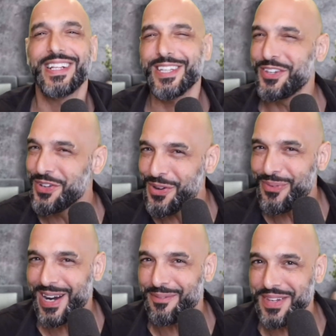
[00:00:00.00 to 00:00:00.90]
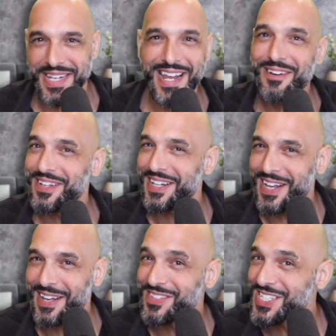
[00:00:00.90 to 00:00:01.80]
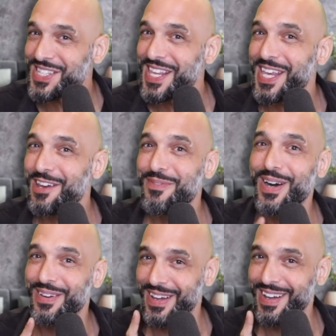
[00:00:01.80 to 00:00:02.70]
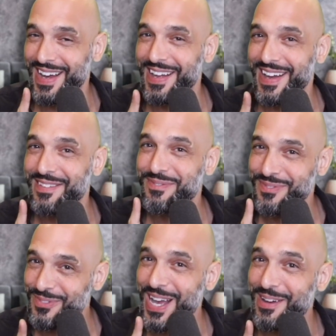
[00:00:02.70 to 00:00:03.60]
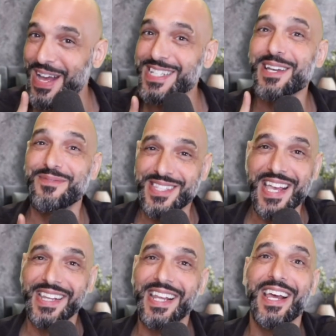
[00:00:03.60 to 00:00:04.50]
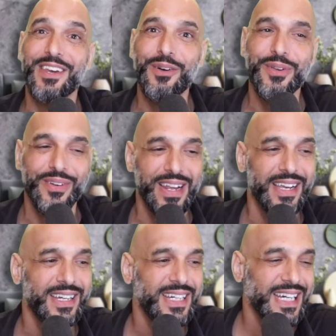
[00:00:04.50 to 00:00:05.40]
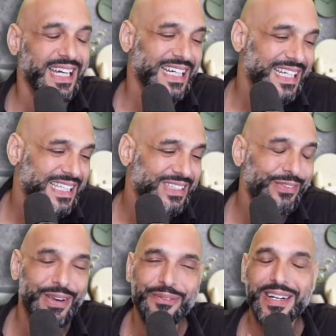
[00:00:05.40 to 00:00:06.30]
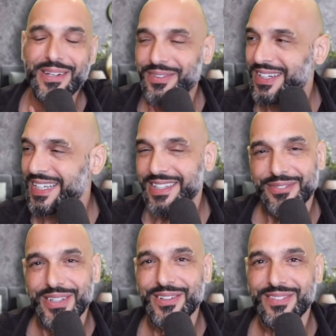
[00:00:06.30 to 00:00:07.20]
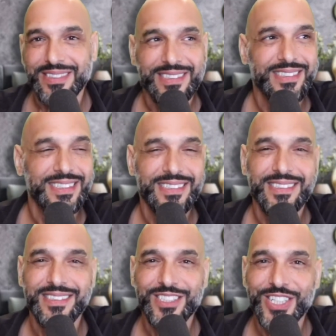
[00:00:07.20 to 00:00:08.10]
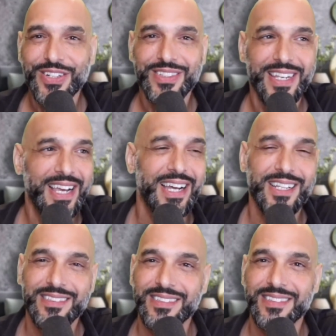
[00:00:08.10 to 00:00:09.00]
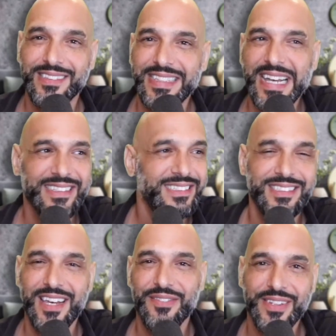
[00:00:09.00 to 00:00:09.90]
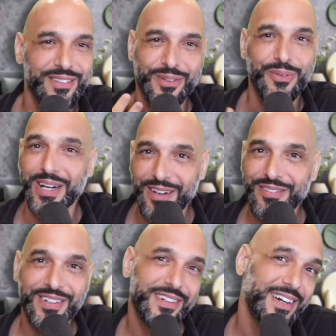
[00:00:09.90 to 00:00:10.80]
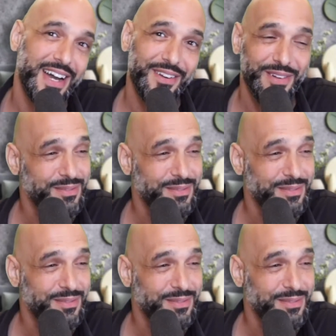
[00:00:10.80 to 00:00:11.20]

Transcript: And you know what I mean? Now I'm just thinking about, as I'm saying that, I know you're like, do I really want to get rid of this shirt that I got in 97 or whatever? I don't know.